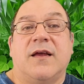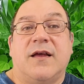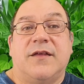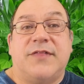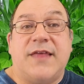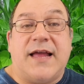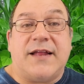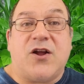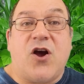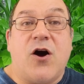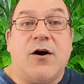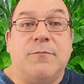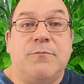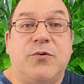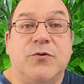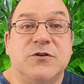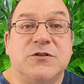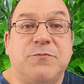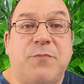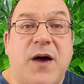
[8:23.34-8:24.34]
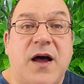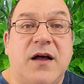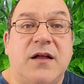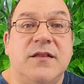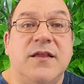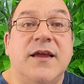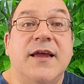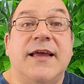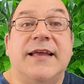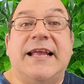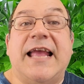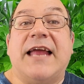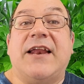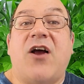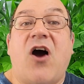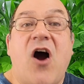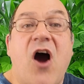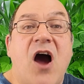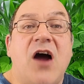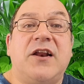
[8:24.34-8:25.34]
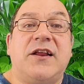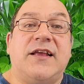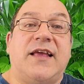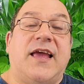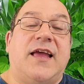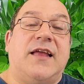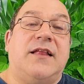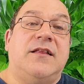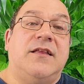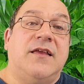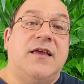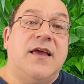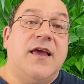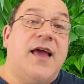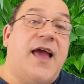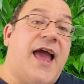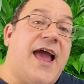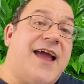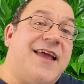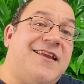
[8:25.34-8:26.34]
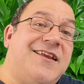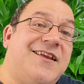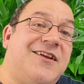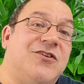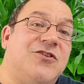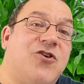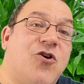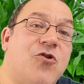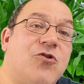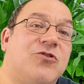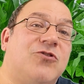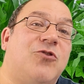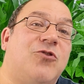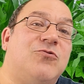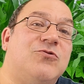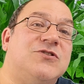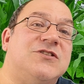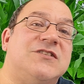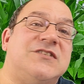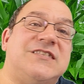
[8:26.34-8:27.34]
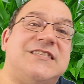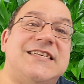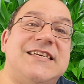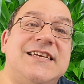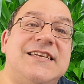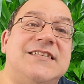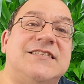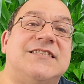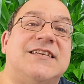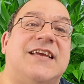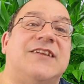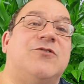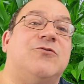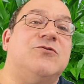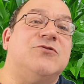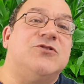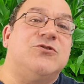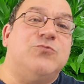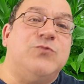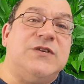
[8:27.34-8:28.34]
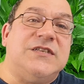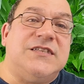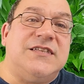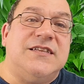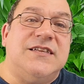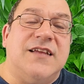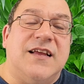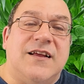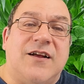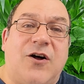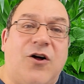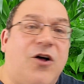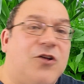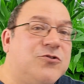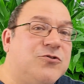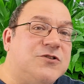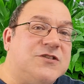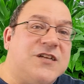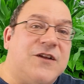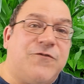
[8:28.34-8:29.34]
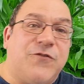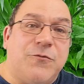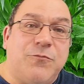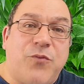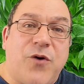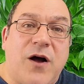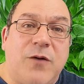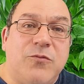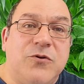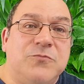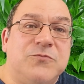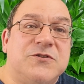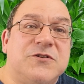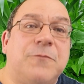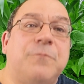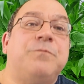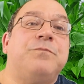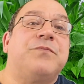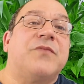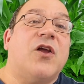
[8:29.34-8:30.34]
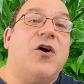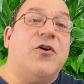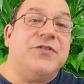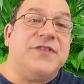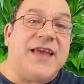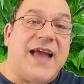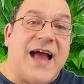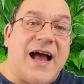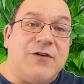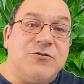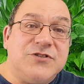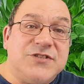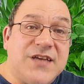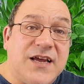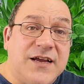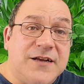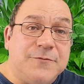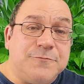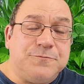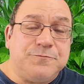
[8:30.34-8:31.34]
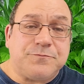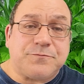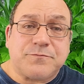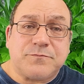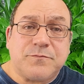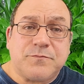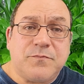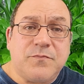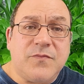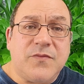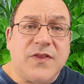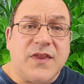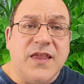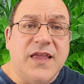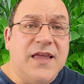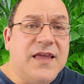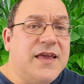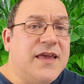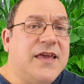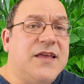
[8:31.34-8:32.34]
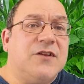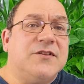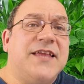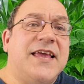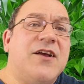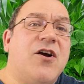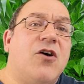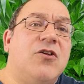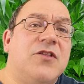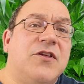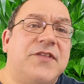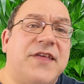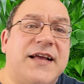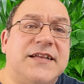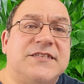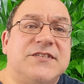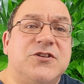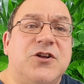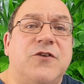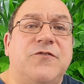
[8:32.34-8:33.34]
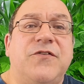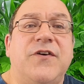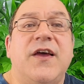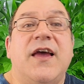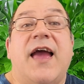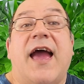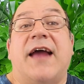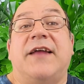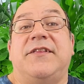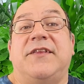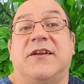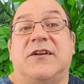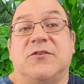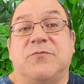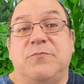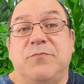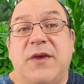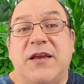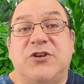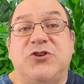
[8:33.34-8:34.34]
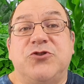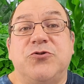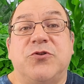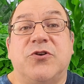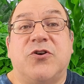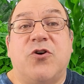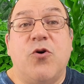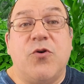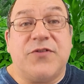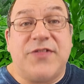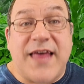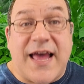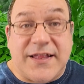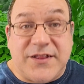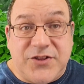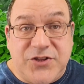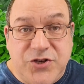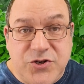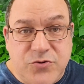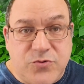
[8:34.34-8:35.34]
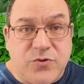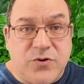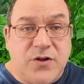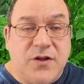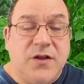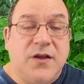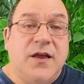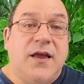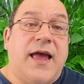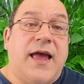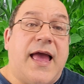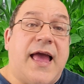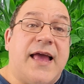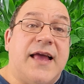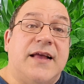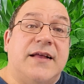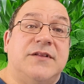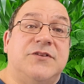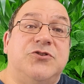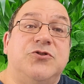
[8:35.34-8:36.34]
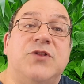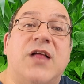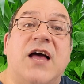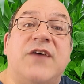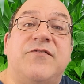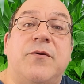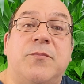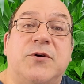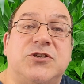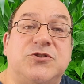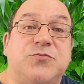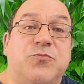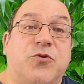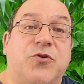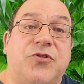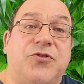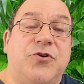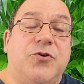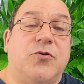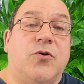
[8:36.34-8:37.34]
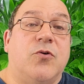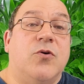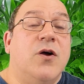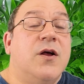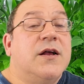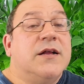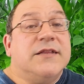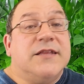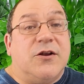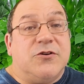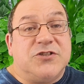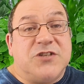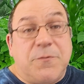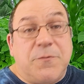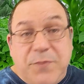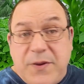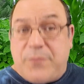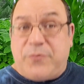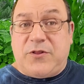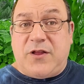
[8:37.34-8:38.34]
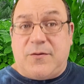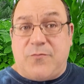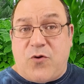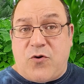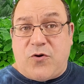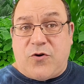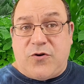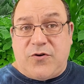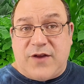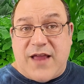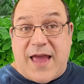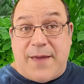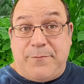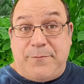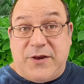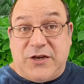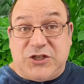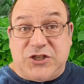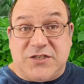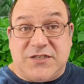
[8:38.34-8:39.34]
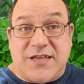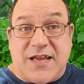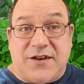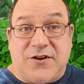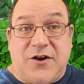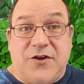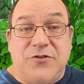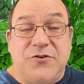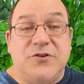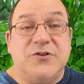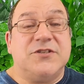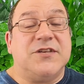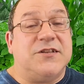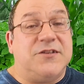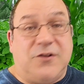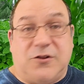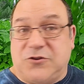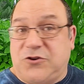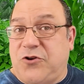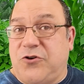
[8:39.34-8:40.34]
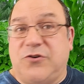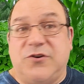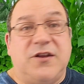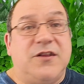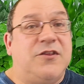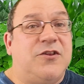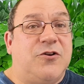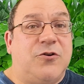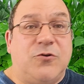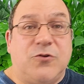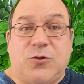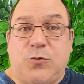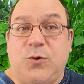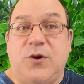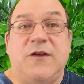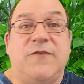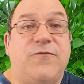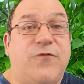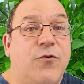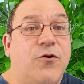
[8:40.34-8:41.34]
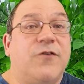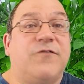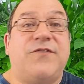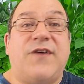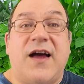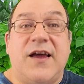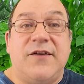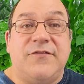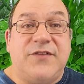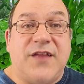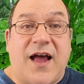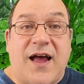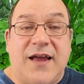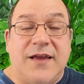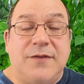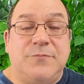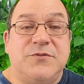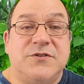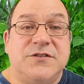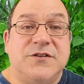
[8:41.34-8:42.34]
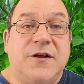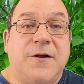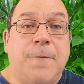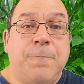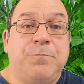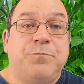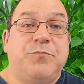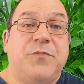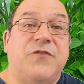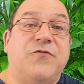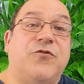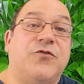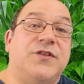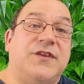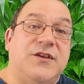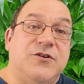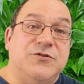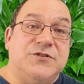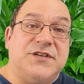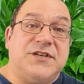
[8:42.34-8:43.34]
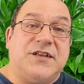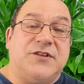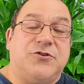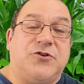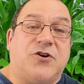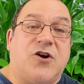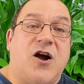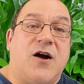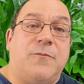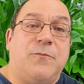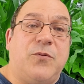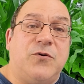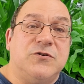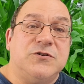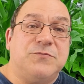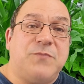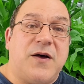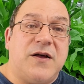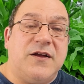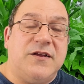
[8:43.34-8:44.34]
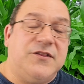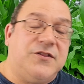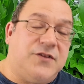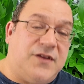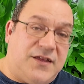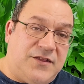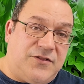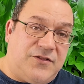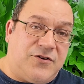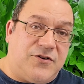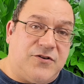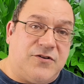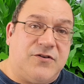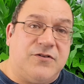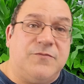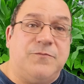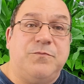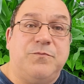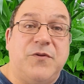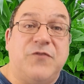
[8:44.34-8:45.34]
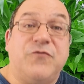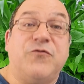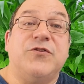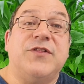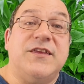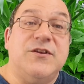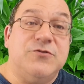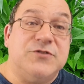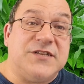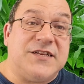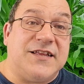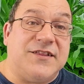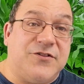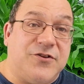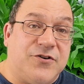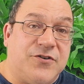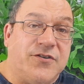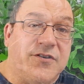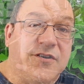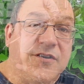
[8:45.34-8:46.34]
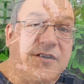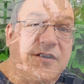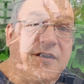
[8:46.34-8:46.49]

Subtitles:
that compost pile, get hot again, and it'll cook those seeds and all those different problems on the outside. It'll take all of that stuff and it'll make sure to cook that too, and you'll have a much more thorough. Now, some people are more ambitious than others, and they'll turn it, 3, 4, 5 times before they use it in their compost before they use it in their